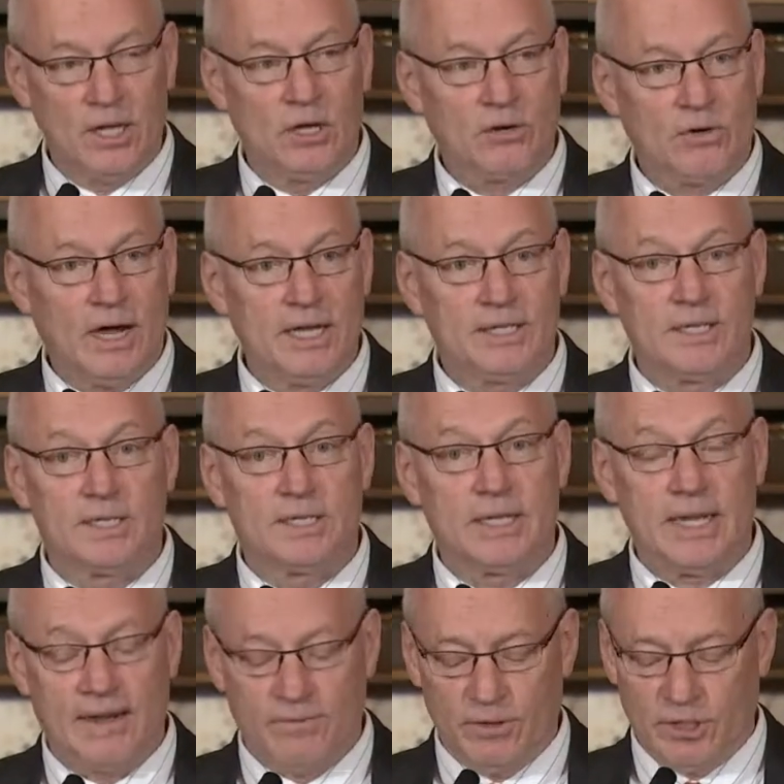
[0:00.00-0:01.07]
crisis in
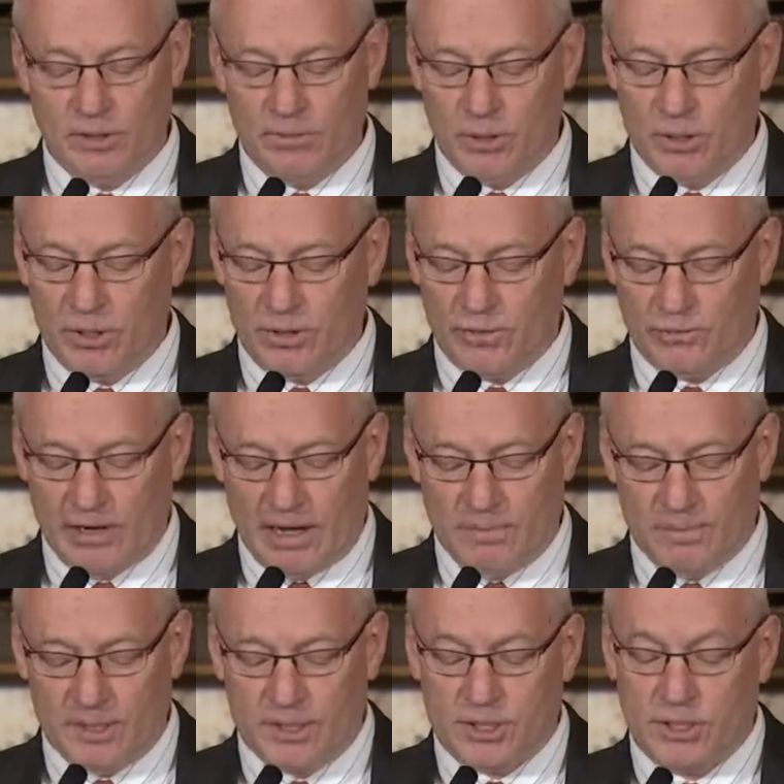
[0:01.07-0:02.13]
every community throughout
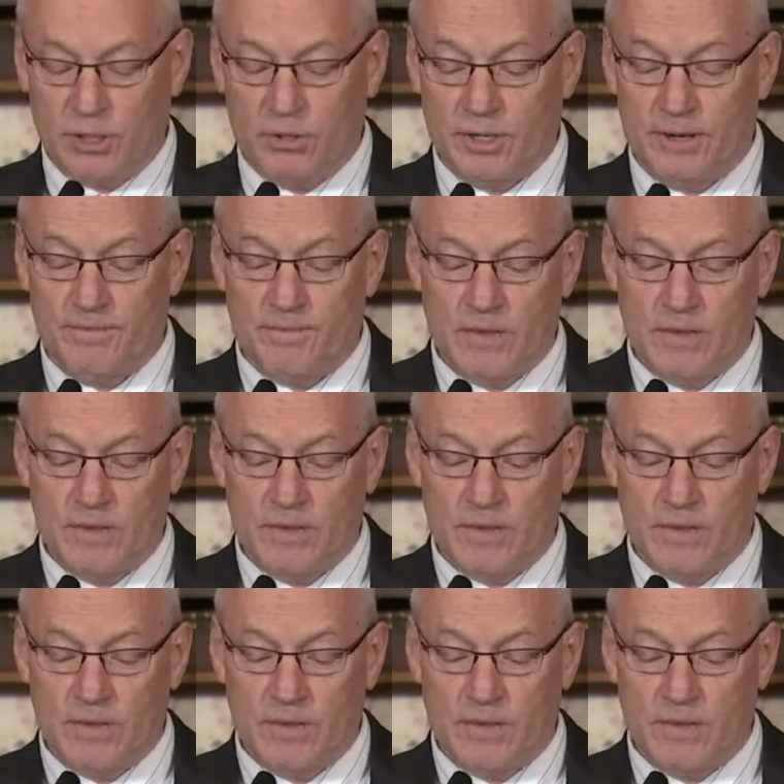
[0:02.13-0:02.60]
Minnesota.